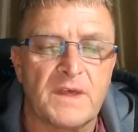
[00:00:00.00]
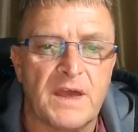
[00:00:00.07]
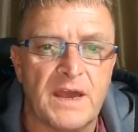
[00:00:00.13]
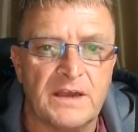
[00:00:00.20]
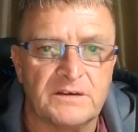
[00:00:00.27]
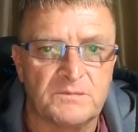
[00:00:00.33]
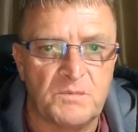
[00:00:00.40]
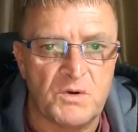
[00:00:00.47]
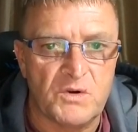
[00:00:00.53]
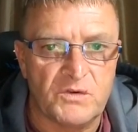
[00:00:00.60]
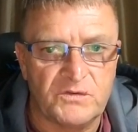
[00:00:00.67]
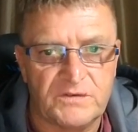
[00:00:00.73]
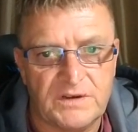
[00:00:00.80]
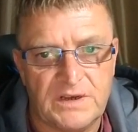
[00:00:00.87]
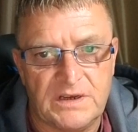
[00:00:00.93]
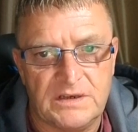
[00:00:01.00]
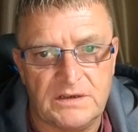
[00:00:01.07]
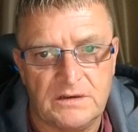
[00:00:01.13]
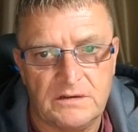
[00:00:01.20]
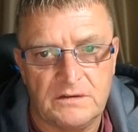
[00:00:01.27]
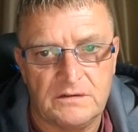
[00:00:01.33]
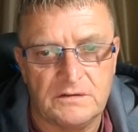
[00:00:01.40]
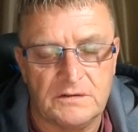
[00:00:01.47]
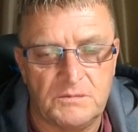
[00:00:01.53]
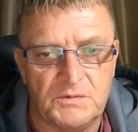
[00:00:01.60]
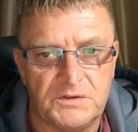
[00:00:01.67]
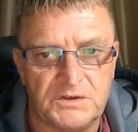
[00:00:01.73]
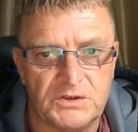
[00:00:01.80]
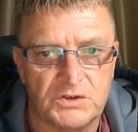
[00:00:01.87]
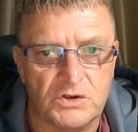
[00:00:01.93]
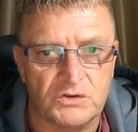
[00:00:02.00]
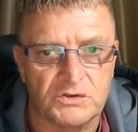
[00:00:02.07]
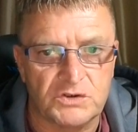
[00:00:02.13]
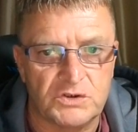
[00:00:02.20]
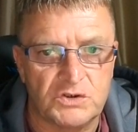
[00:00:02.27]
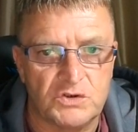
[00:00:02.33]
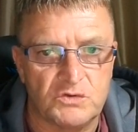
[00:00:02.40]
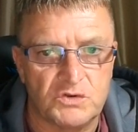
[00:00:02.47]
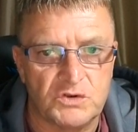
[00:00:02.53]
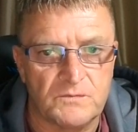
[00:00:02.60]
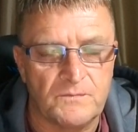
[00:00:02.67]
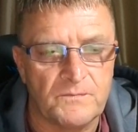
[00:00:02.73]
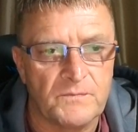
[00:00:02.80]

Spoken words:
experts in the British Constitution.